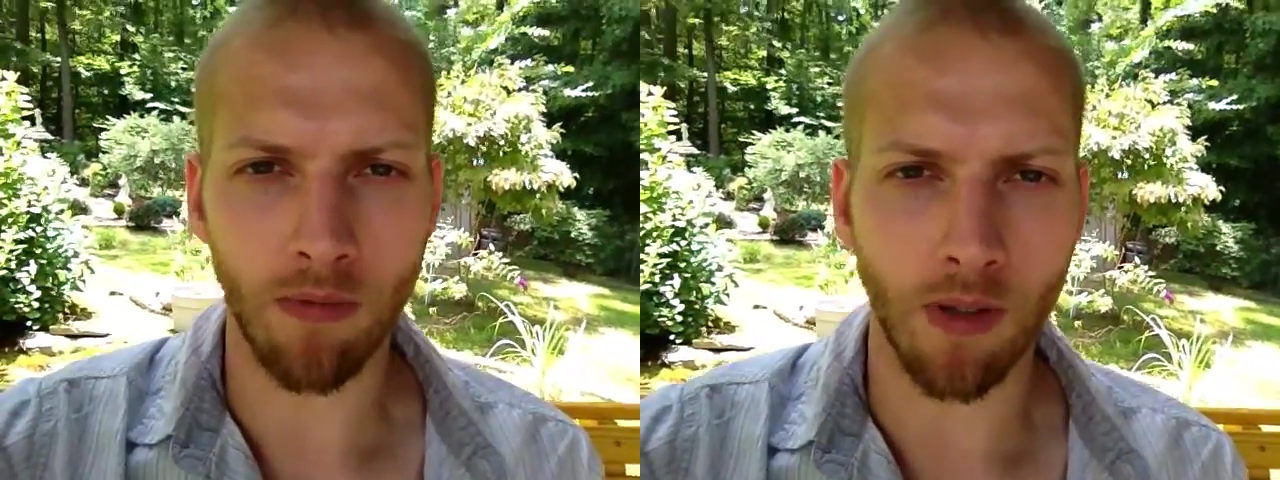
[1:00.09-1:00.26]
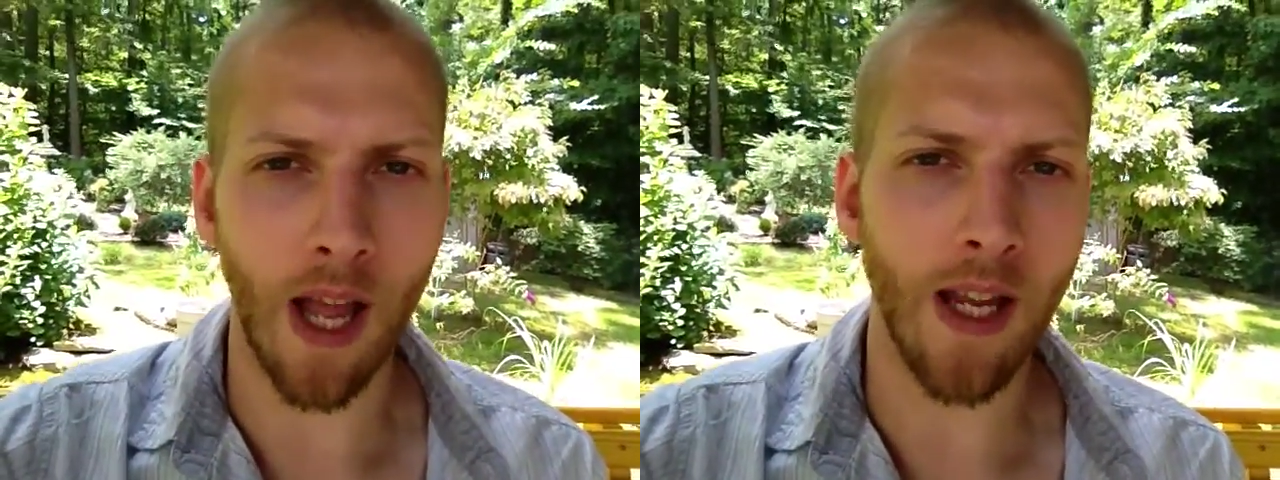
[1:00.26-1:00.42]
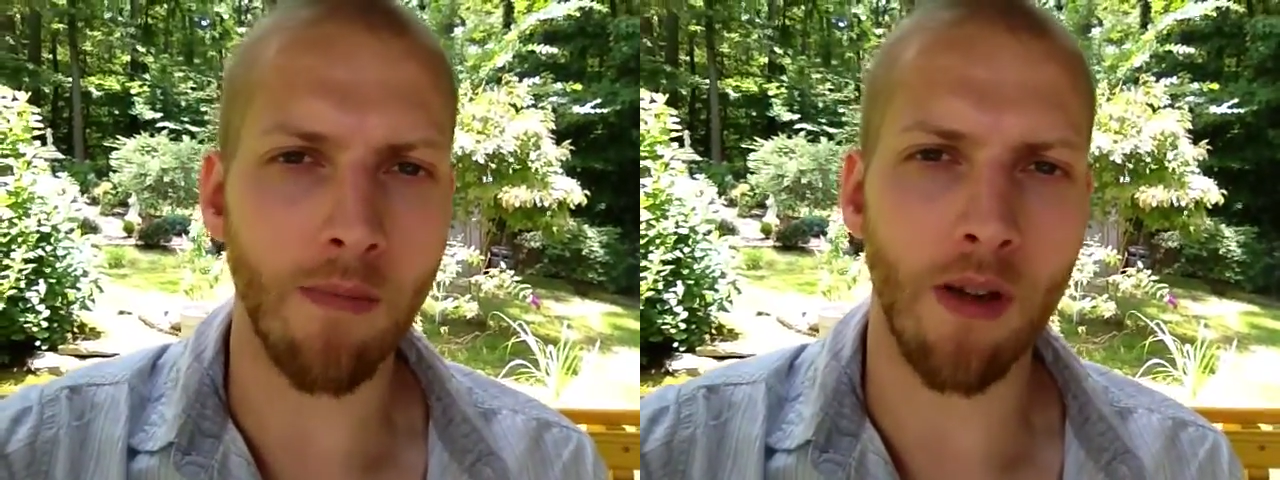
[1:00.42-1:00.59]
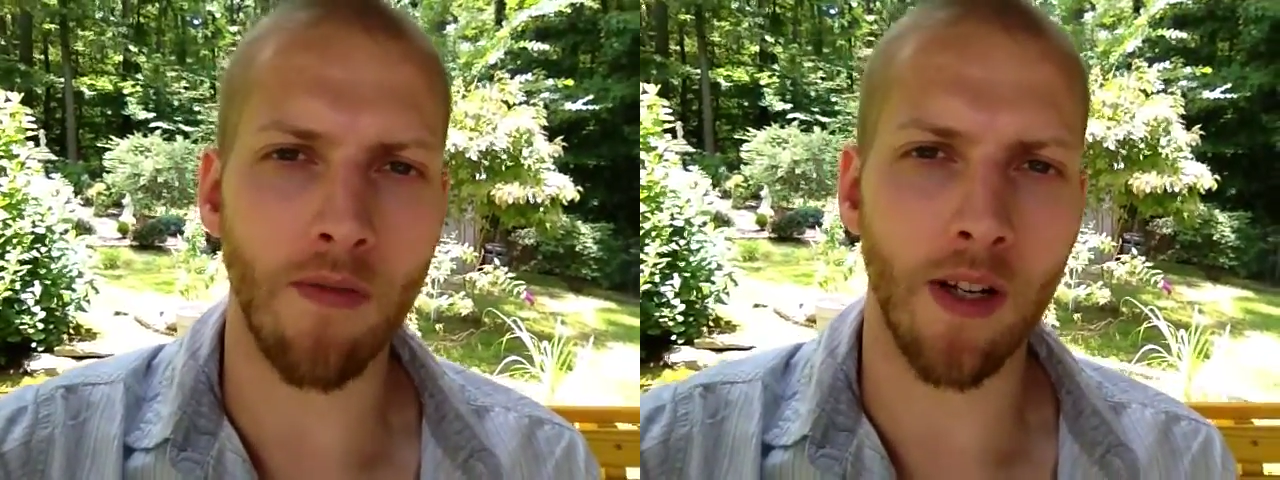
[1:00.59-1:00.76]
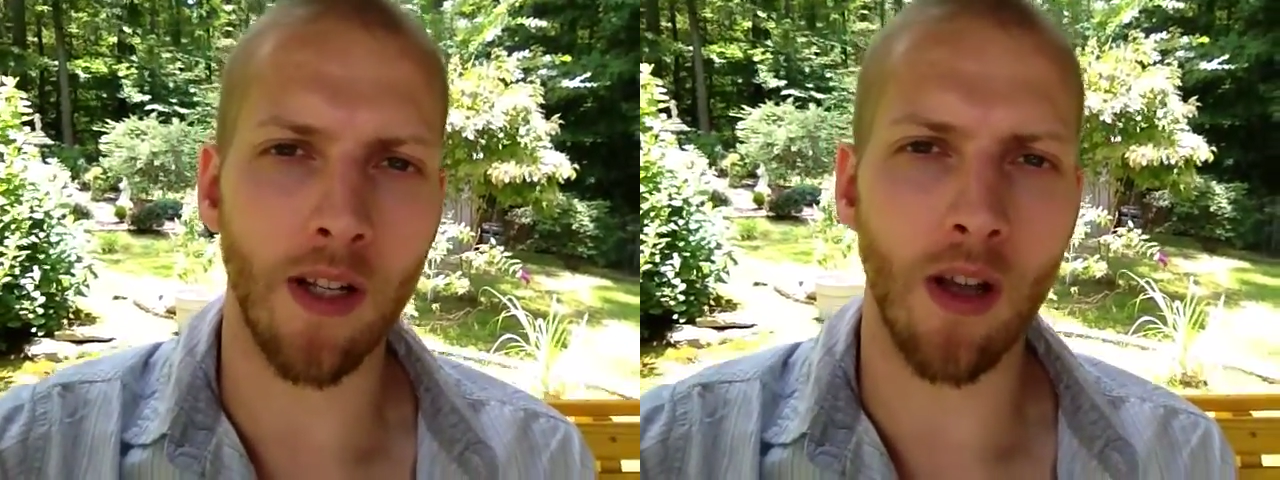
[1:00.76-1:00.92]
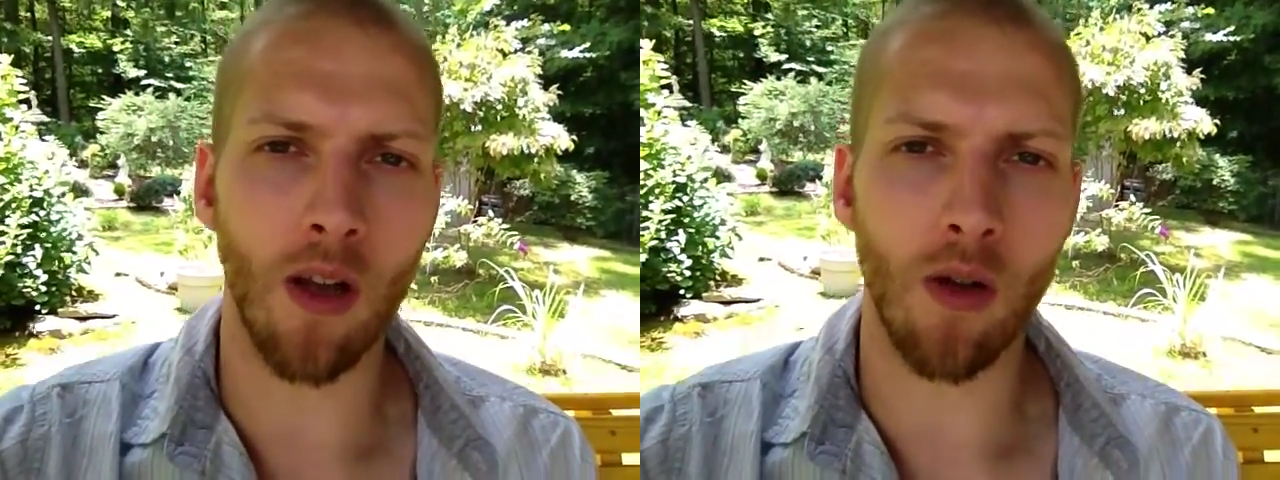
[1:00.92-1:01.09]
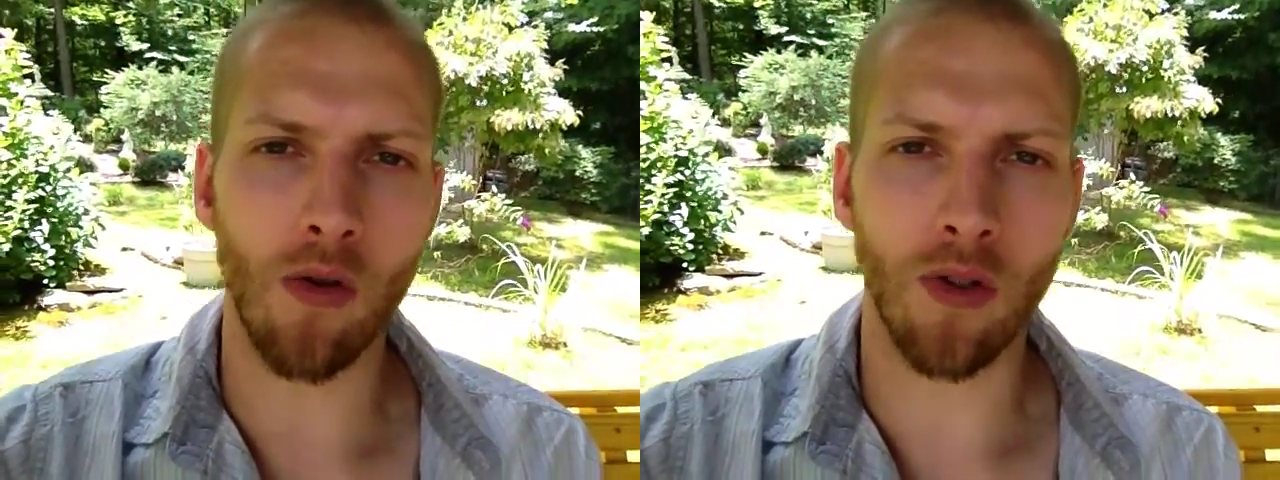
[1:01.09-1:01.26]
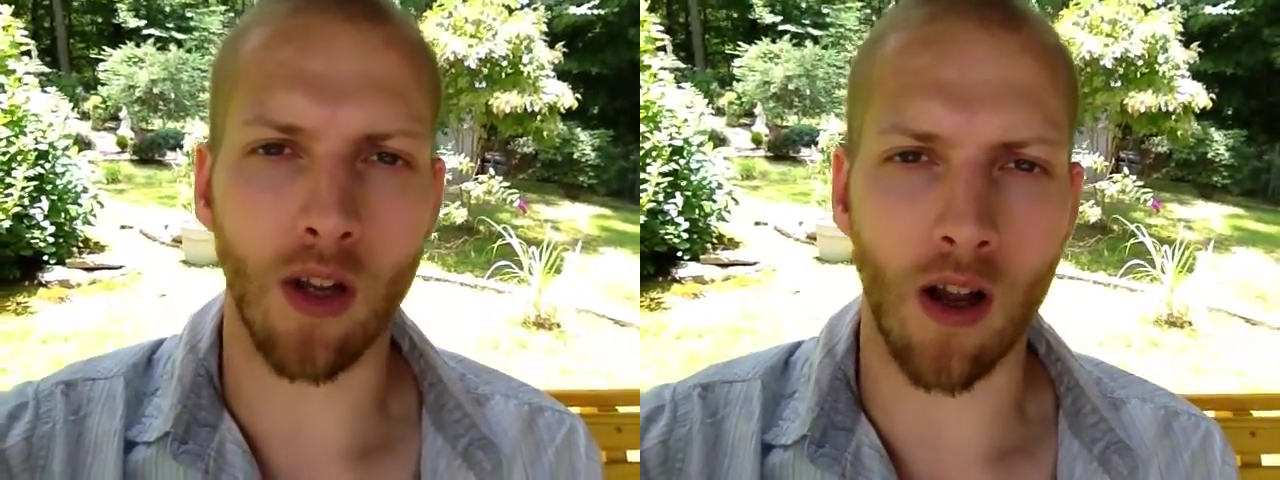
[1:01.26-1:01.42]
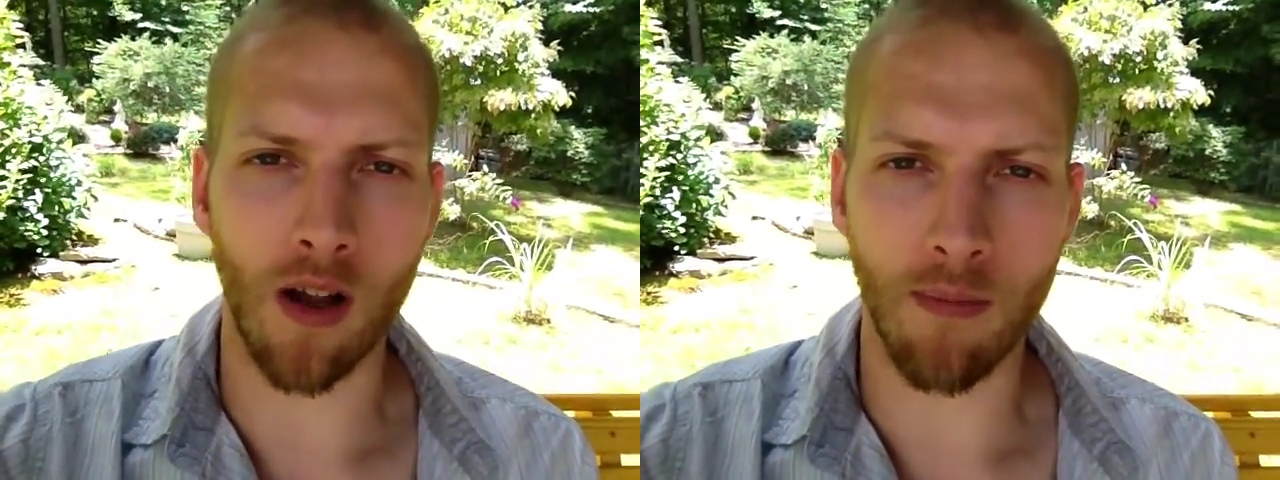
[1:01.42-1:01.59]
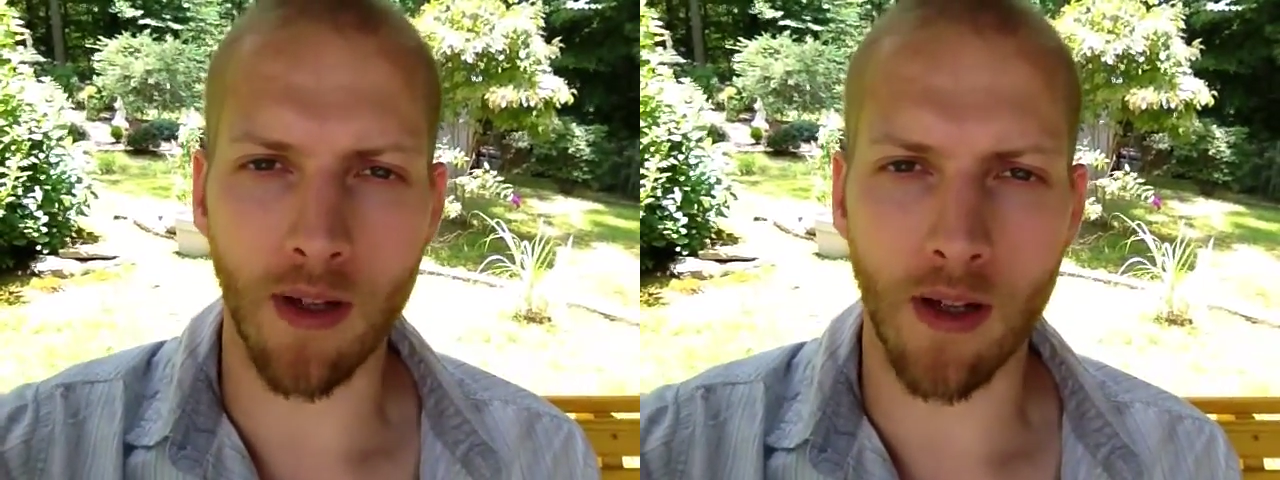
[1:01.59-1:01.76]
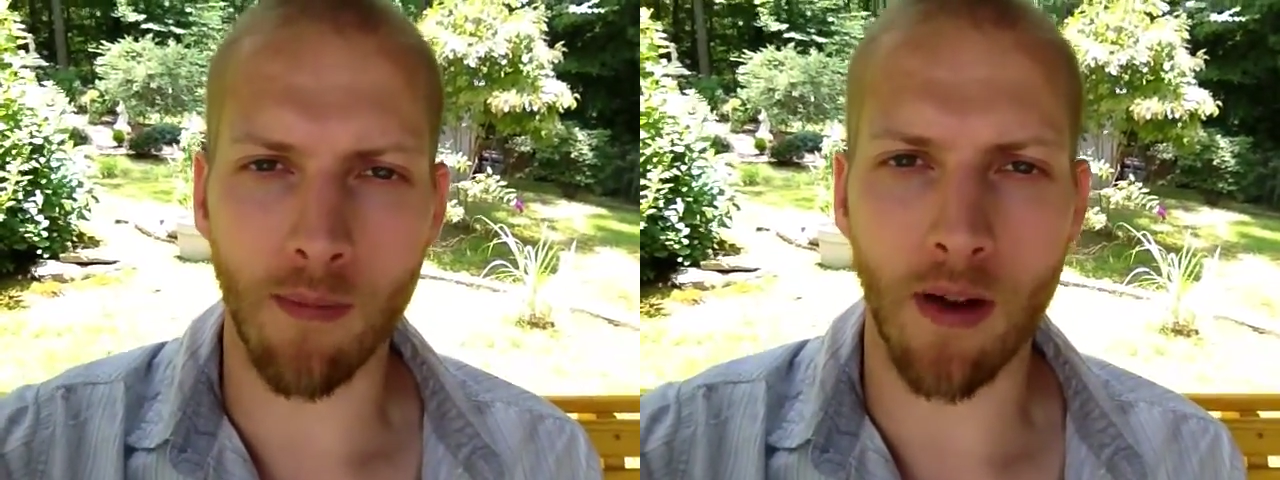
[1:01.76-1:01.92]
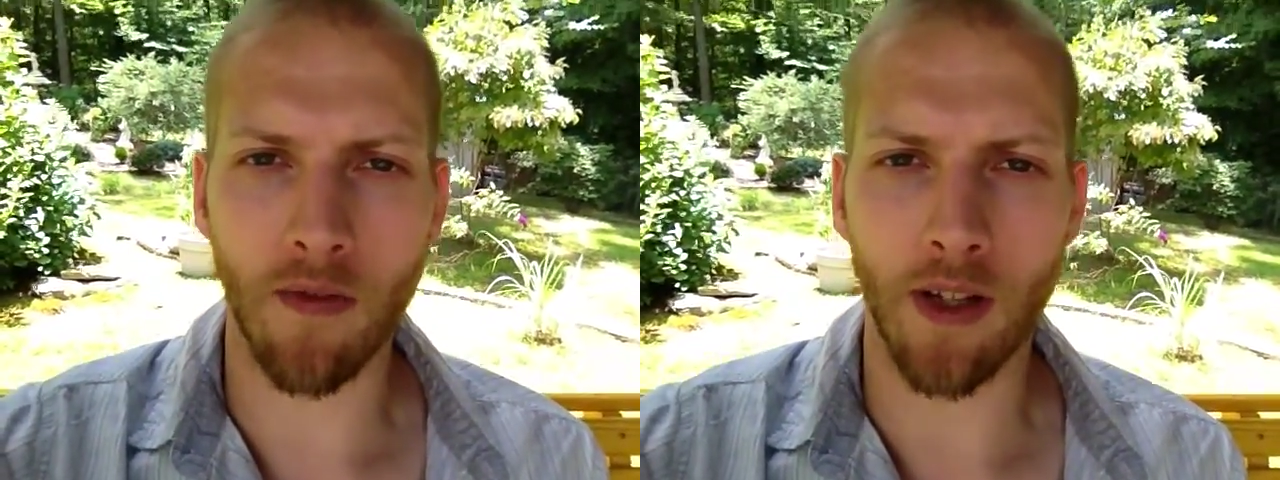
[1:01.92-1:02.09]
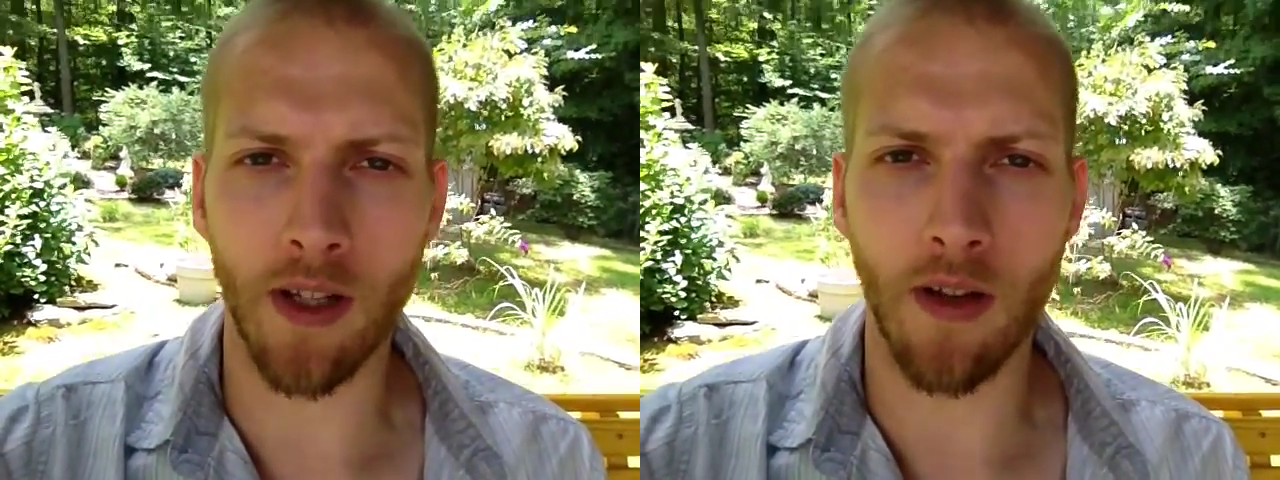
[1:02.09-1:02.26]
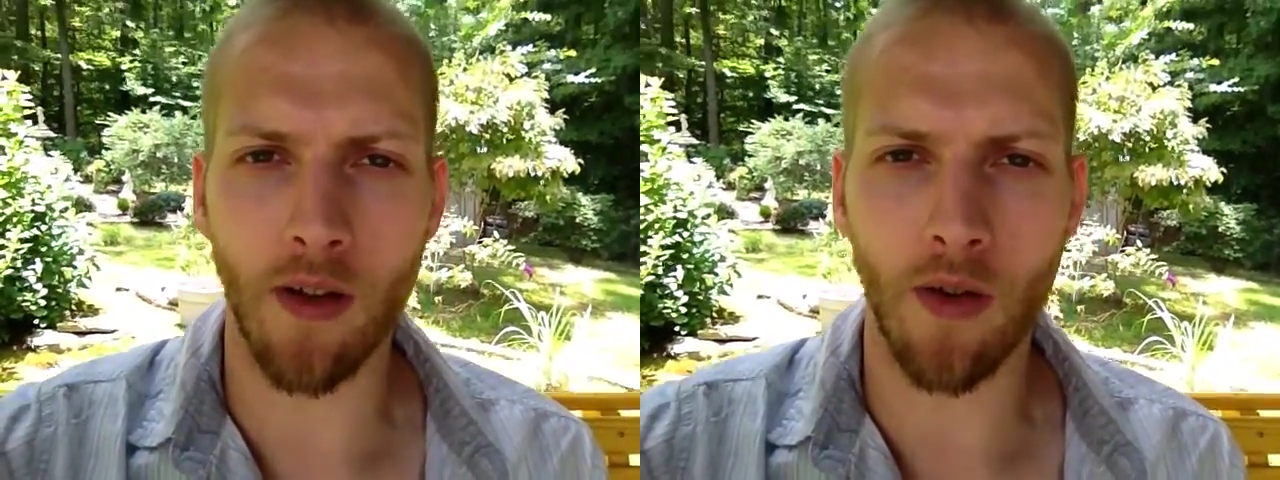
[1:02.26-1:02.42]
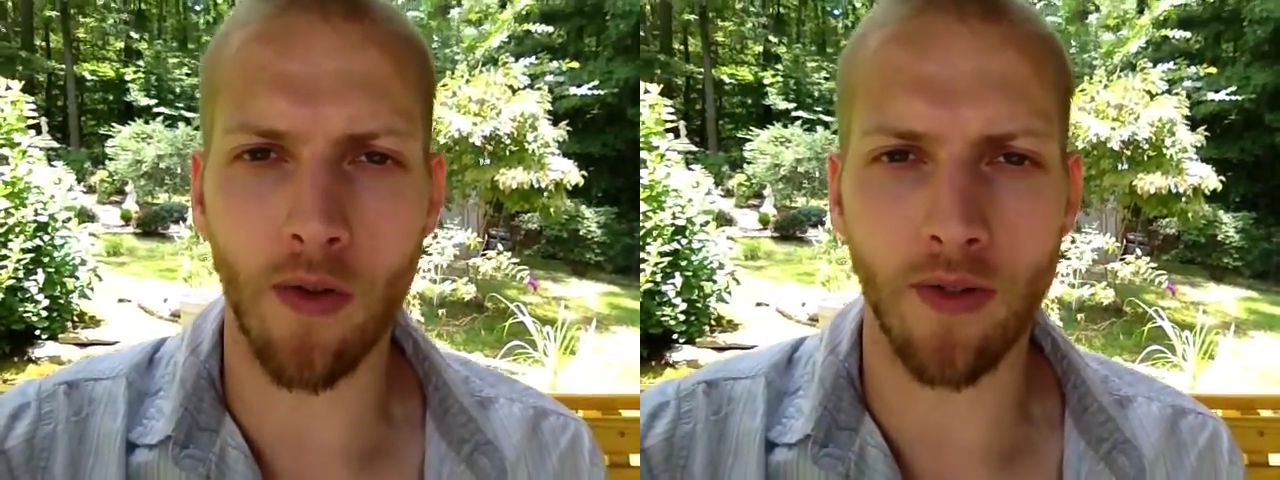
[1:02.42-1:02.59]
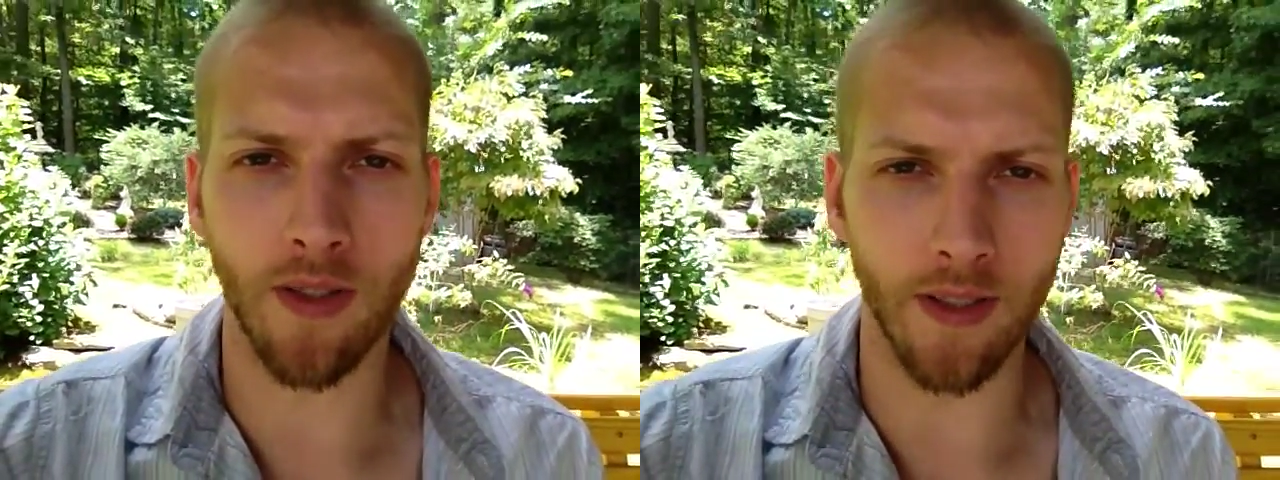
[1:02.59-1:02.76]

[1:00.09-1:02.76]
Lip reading: like my videos, comment on my videos,